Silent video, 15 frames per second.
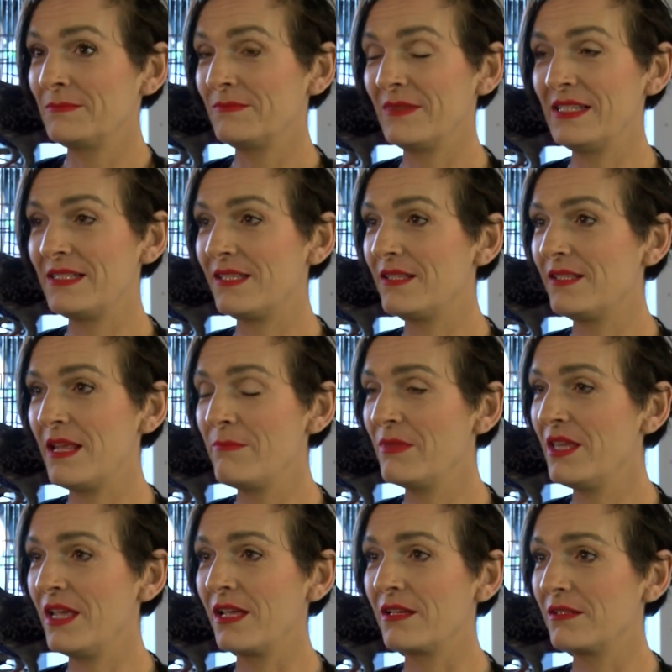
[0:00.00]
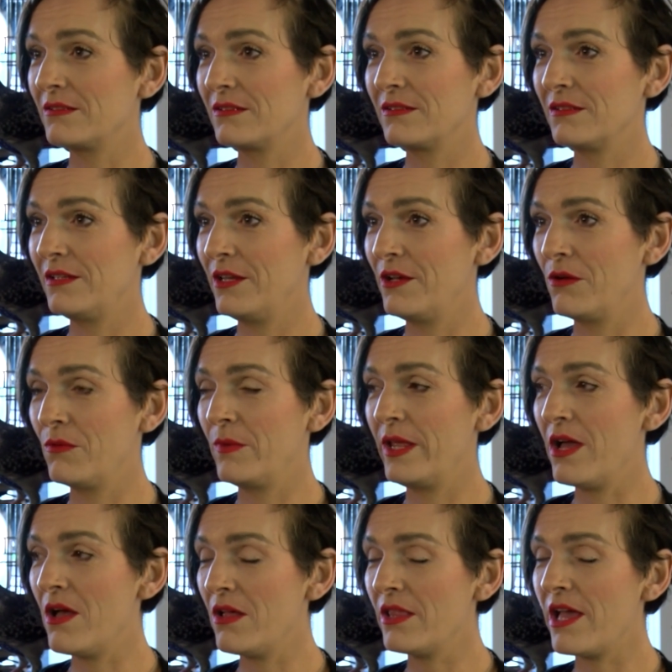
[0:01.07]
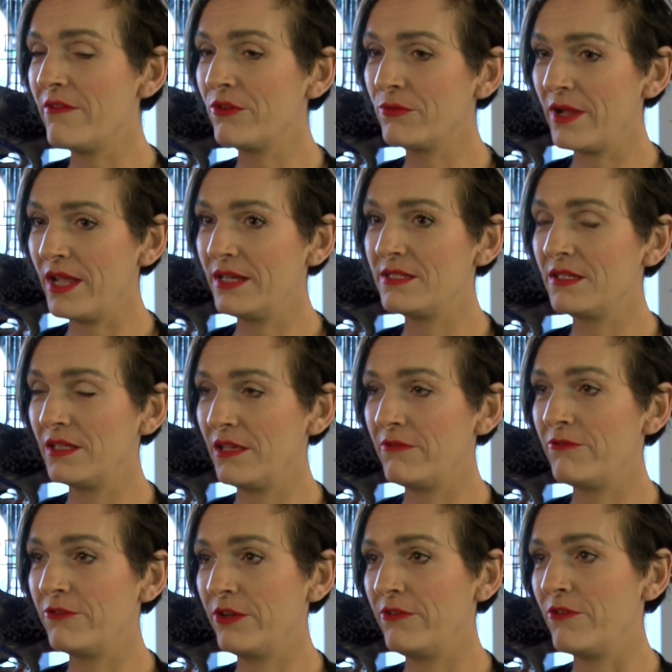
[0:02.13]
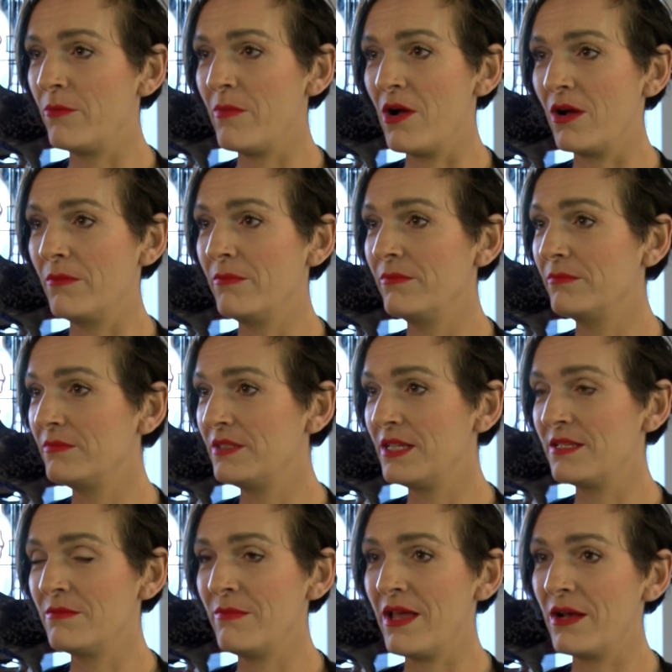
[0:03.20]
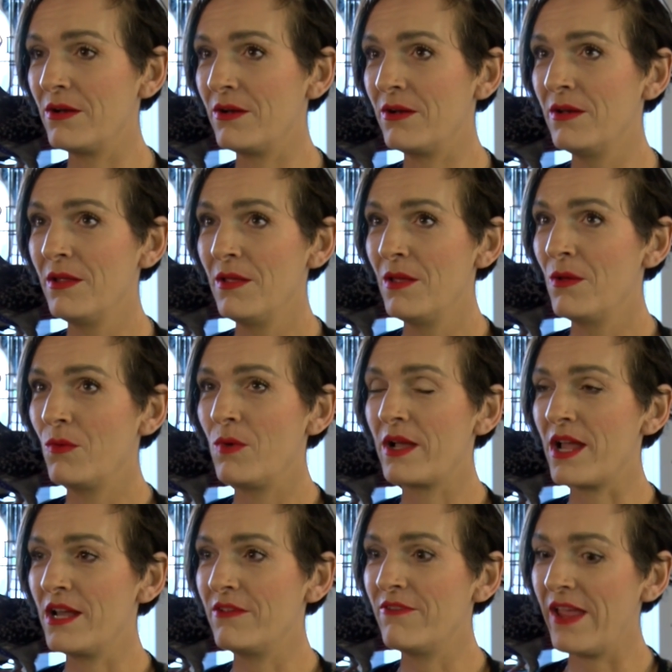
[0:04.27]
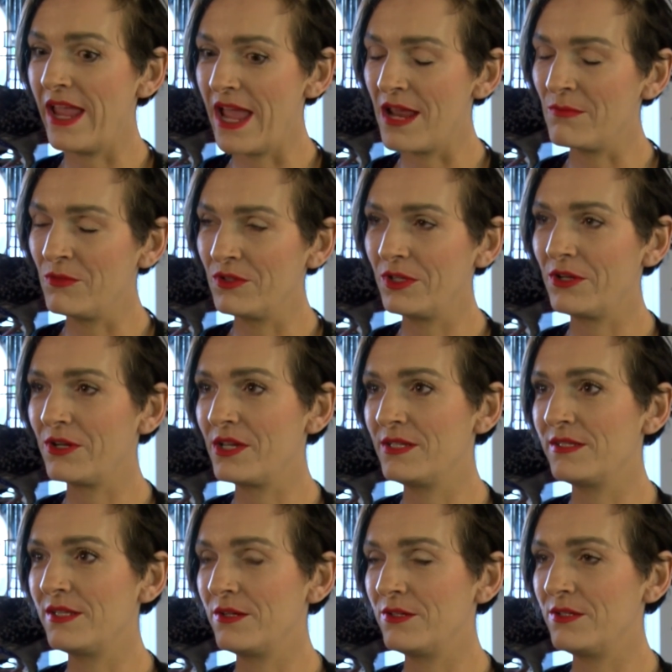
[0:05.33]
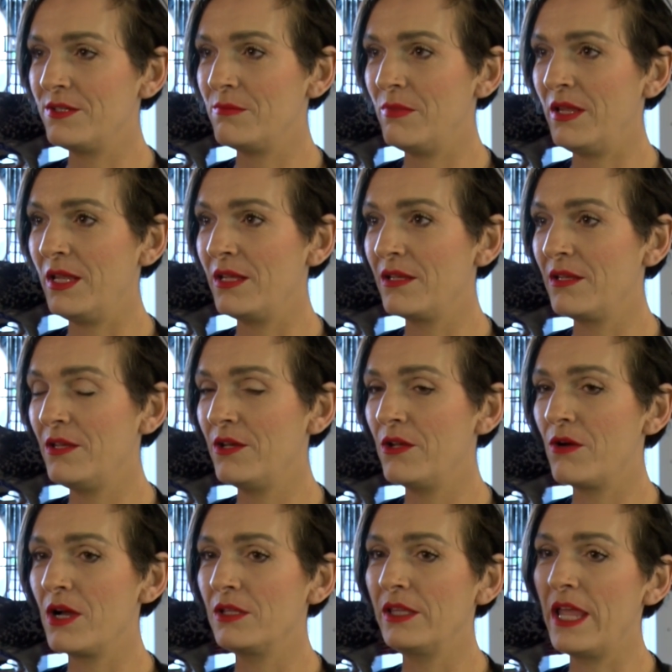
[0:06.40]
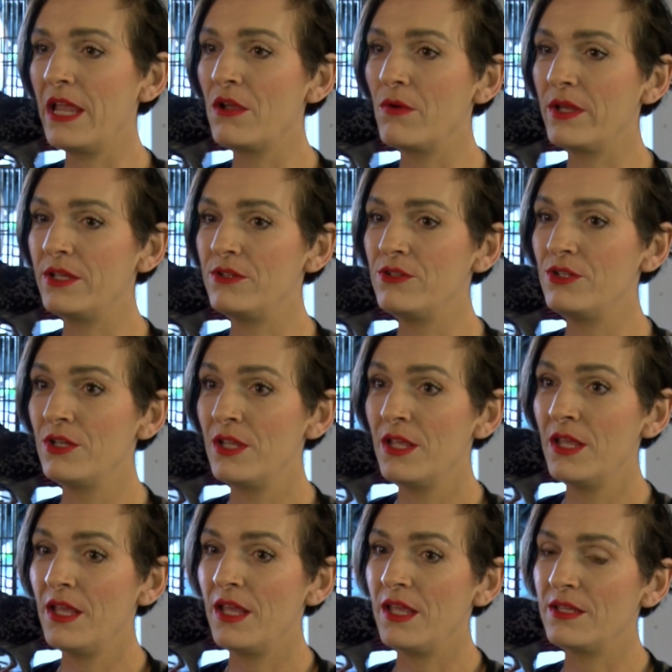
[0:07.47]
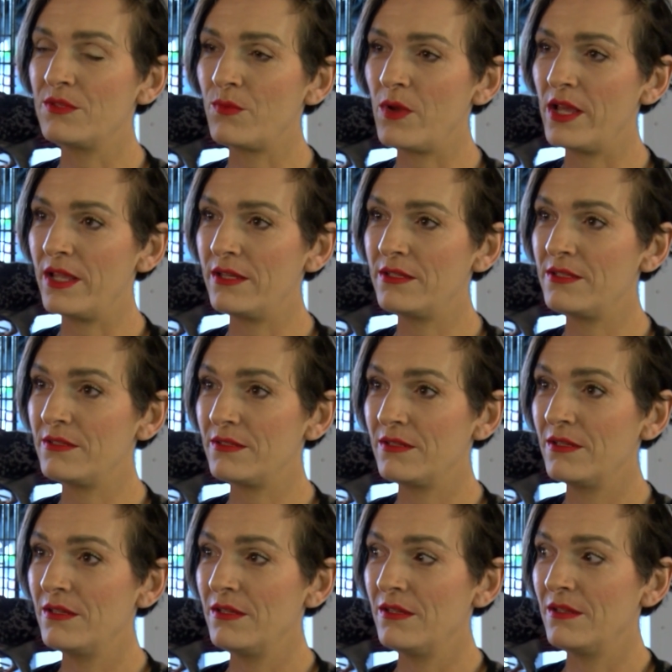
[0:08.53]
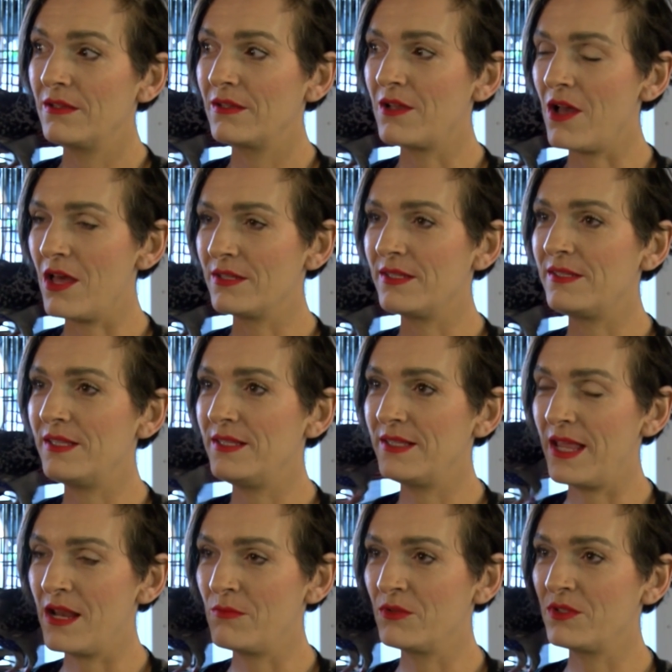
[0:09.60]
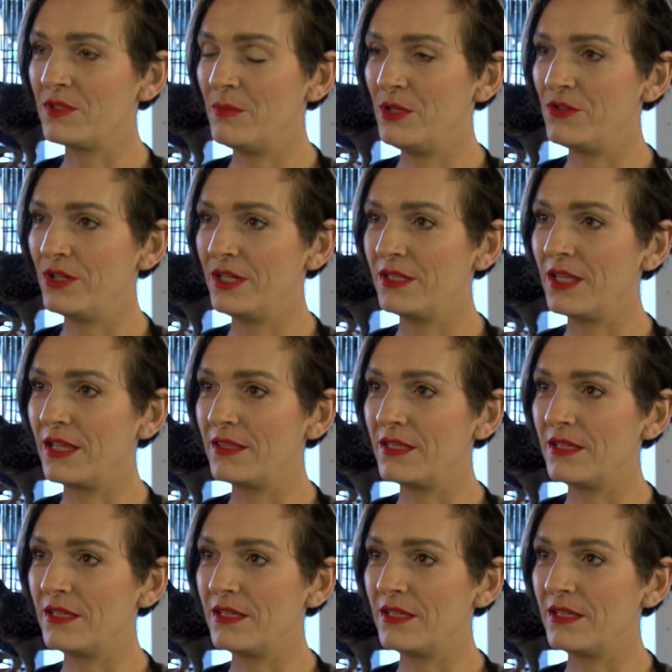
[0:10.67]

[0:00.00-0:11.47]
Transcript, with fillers: it's the same thing. You know, we all have a right to live free from harm. It doesn't matter what kind of animal you're considered to be. You know, our language is what causes these animals to be treated like